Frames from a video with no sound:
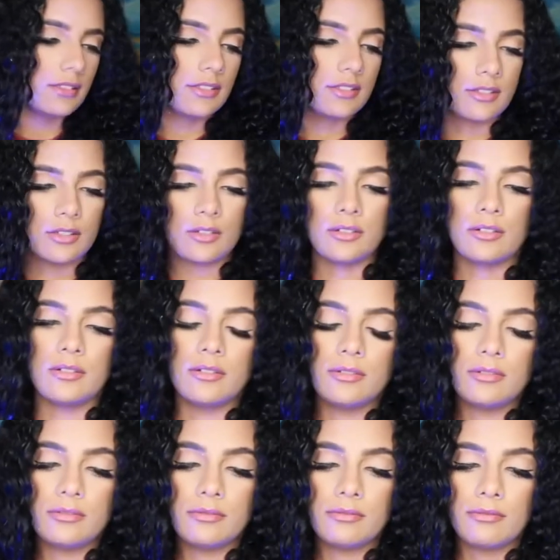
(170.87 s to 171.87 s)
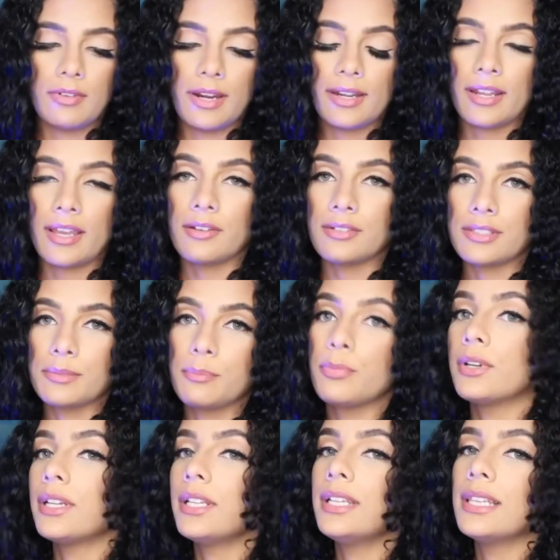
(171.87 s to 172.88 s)
So right now it's
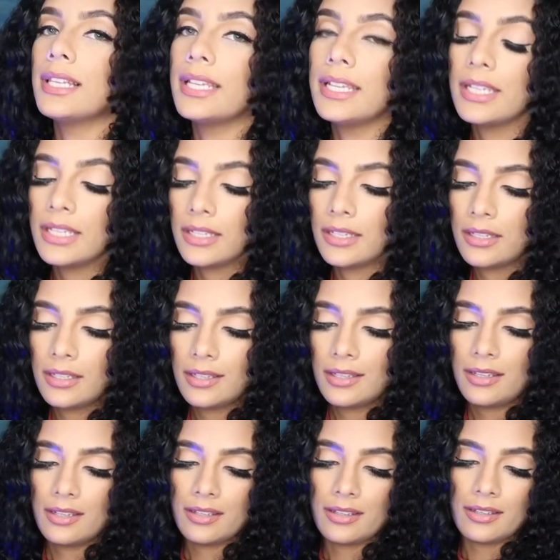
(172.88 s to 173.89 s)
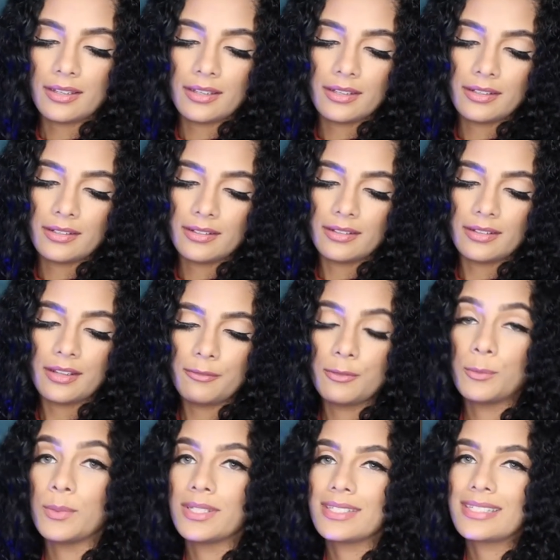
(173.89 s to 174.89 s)
pretty late and
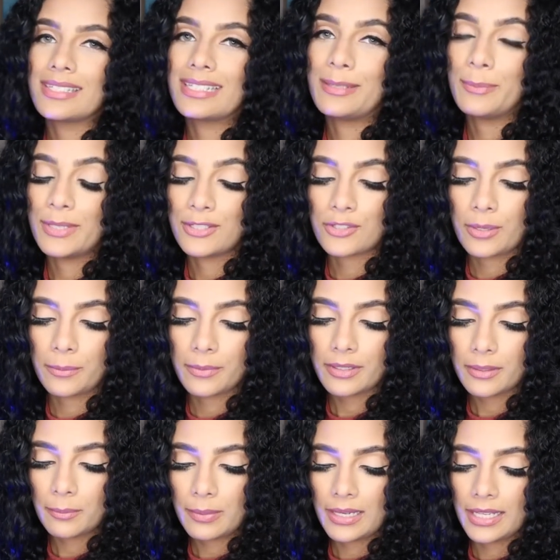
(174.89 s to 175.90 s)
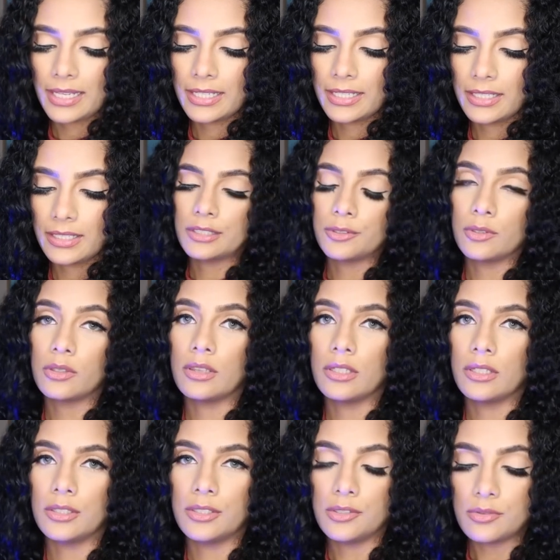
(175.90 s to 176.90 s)
everyone's sleeping so I'm gonna play it a little
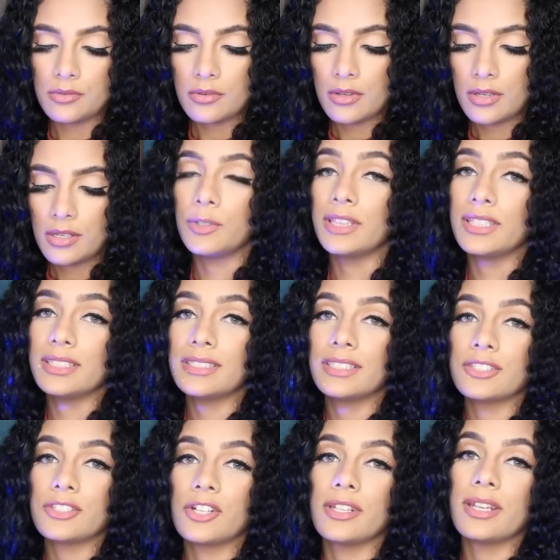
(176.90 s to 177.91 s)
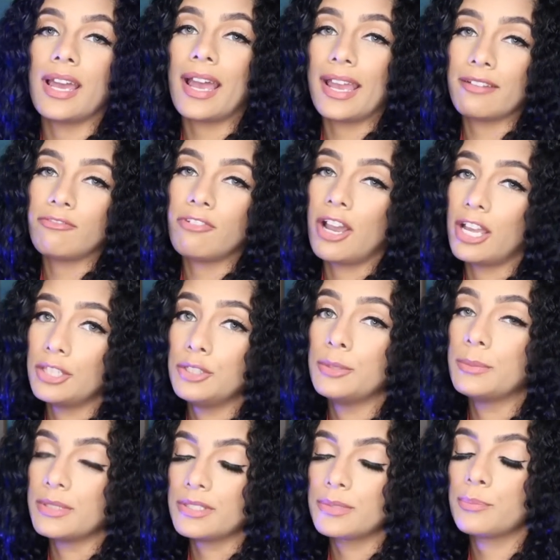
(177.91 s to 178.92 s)
low. When this is on high
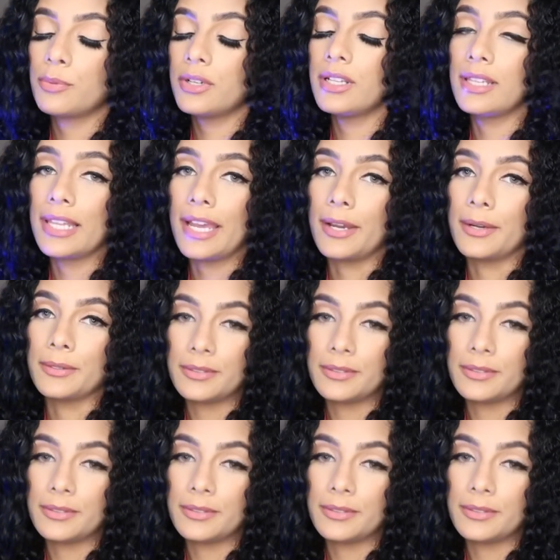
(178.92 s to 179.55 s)
volume it's pretty loud.